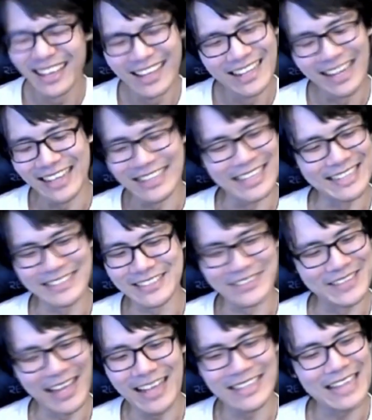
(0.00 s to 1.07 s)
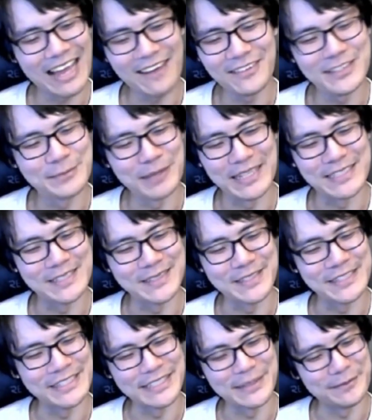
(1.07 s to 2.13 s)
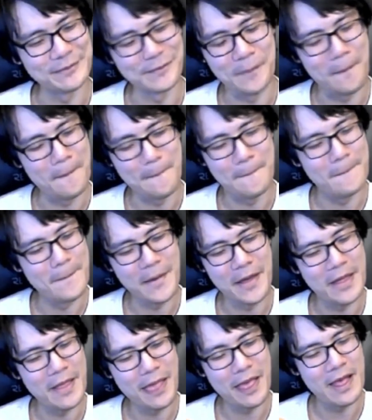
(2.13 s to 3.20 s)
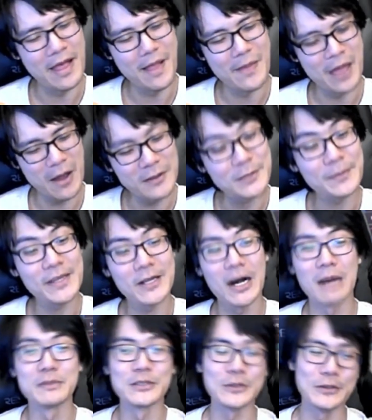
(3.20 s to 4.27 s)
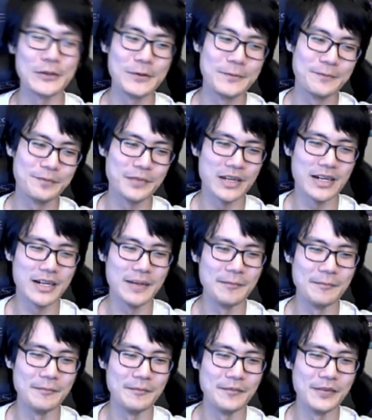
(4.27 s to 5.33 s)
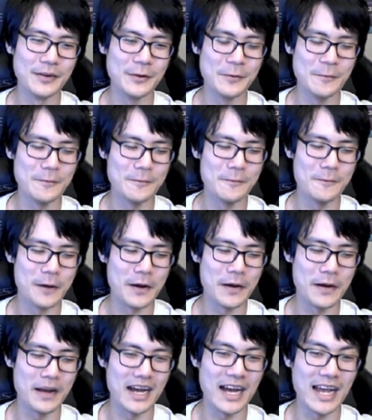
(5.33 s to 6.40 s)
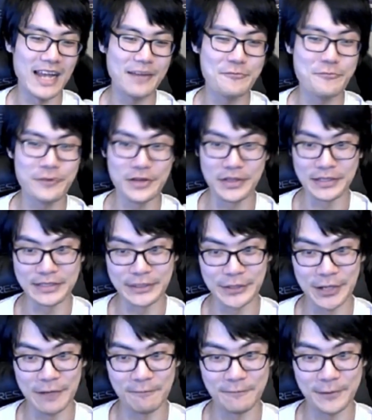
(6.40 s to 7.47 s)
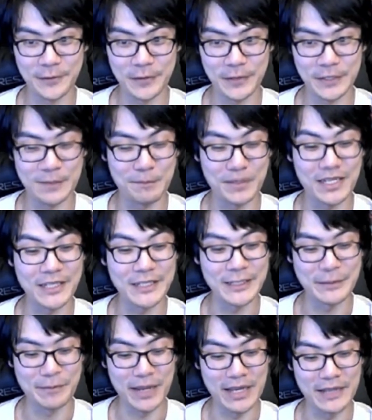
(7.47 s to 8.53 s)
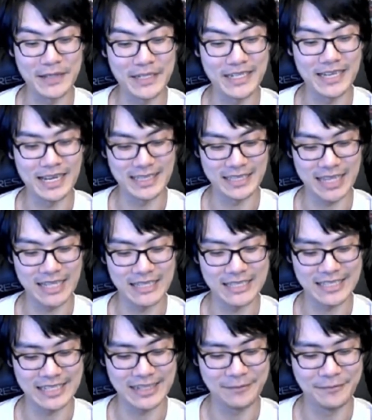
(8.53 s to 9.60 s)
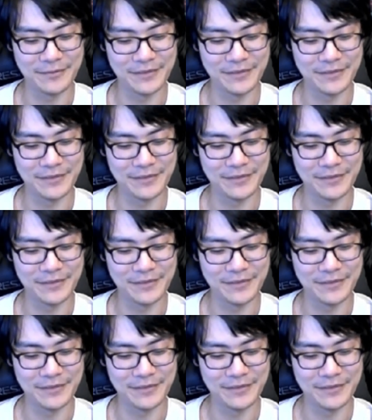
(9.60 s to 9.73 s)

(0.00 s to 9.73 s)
That was basically, that was a big obstacle. Where I really did not feel like competing in Melee at that time.